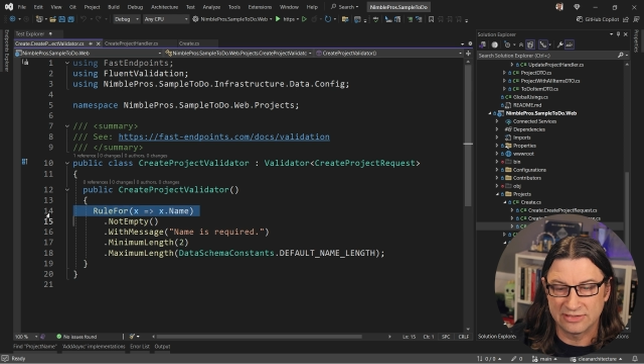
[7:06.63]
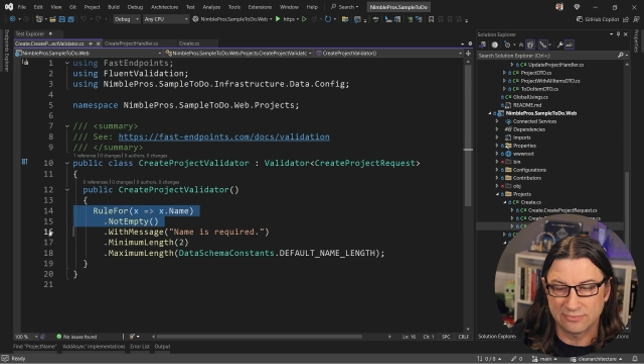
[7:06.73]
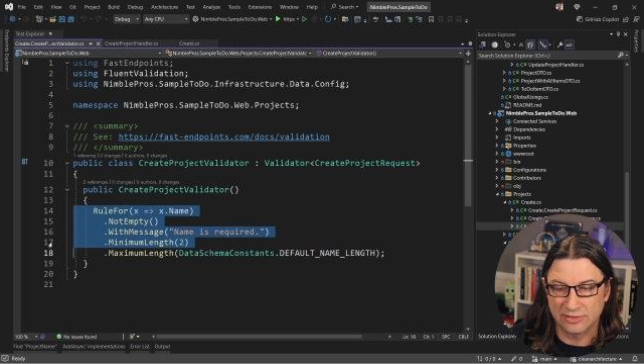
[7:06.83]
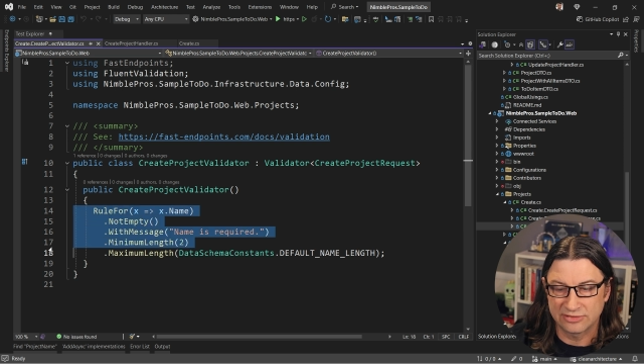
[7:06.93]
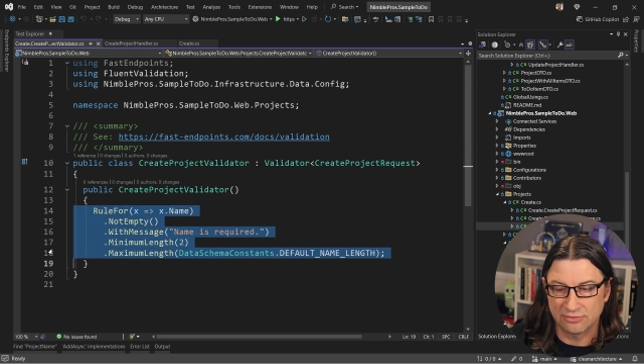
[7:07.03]

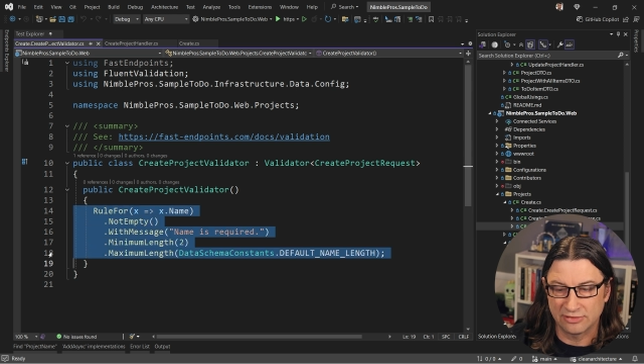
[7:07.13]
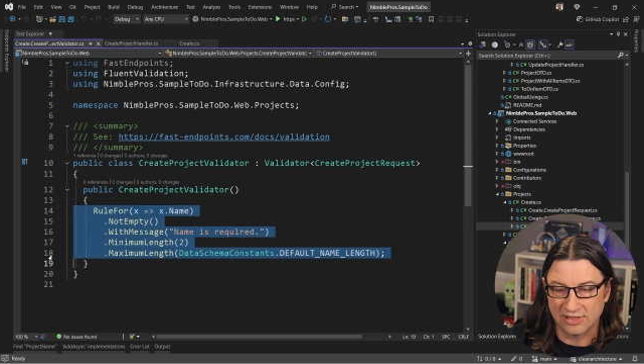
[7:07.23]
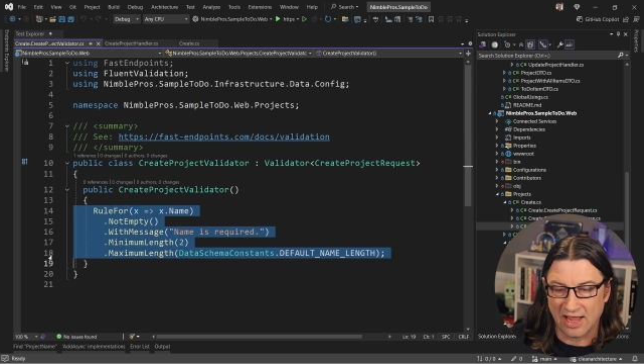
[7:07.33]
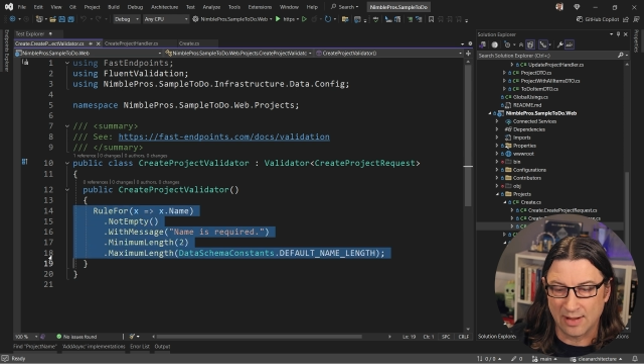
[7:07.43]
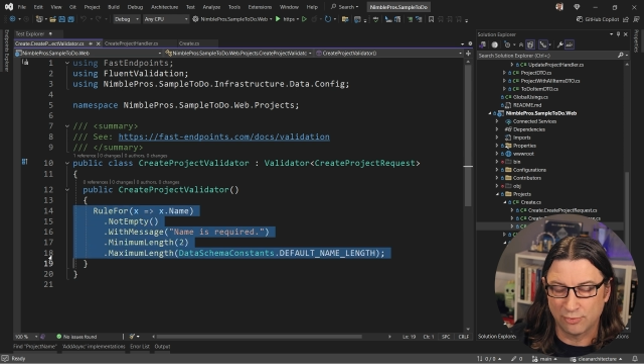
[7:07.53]
is what's
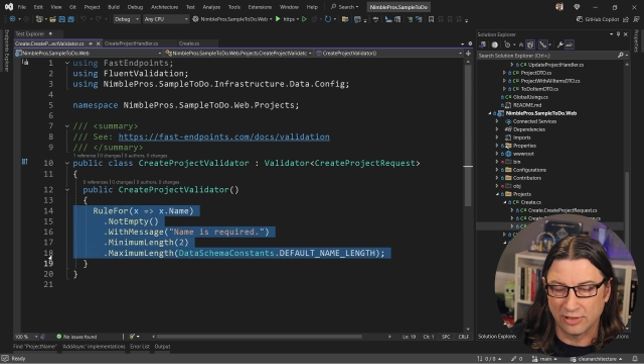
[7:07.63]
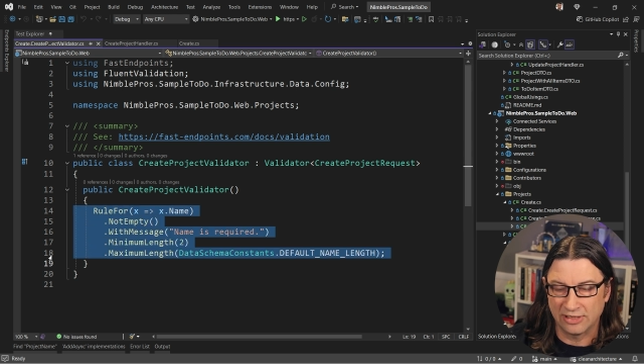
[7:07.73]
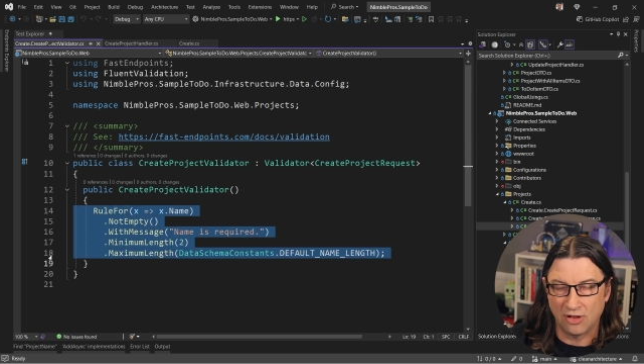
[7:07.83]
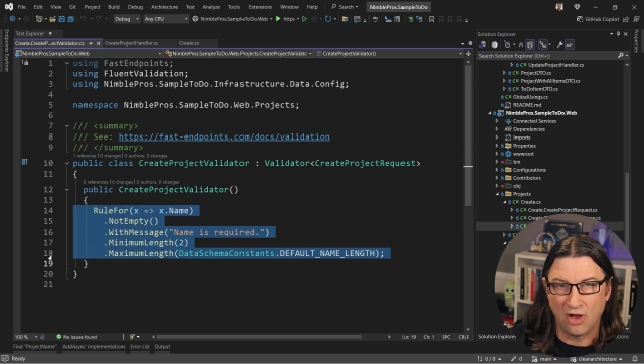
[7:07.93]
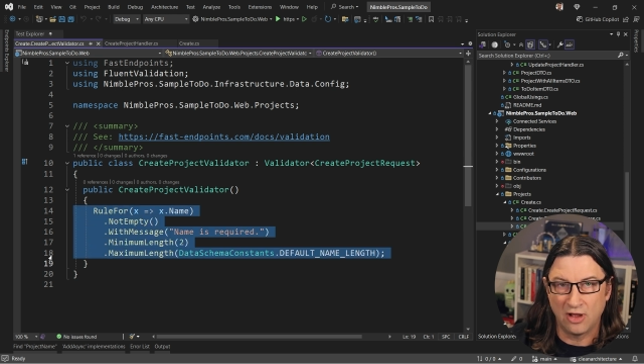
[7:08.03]
going to
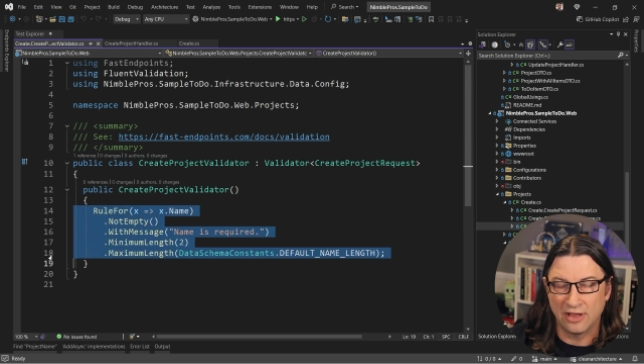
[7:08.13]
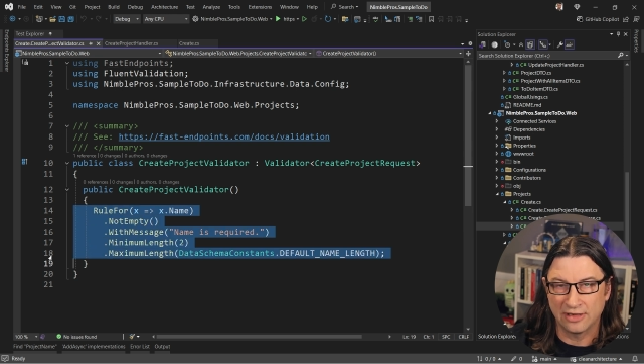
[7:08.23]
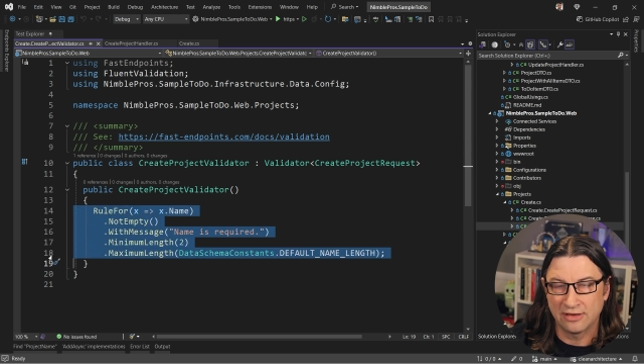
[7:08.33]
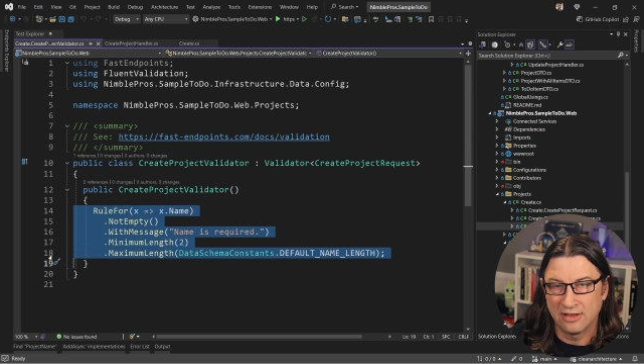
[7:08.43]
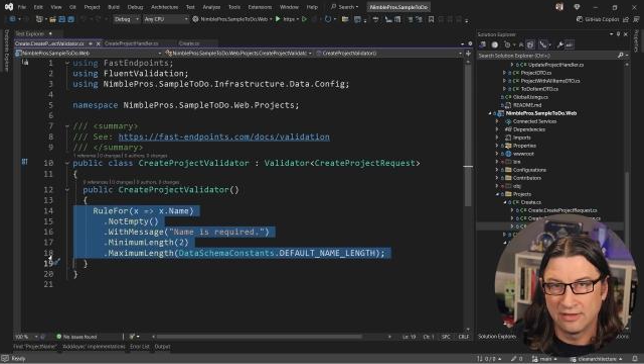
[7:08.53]
operate
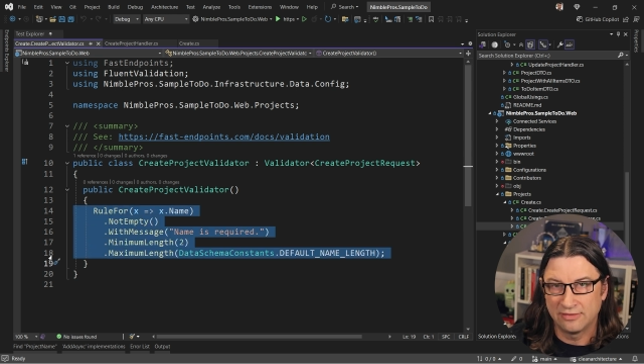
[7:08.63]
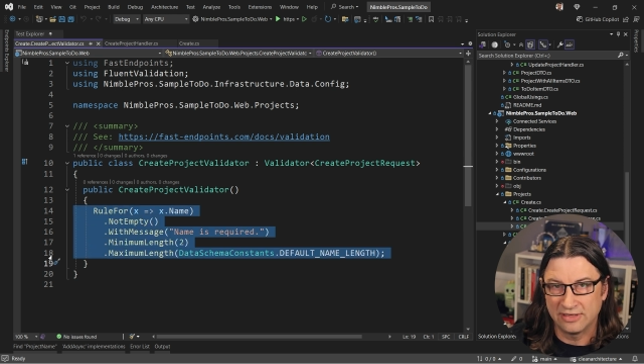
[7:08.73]
on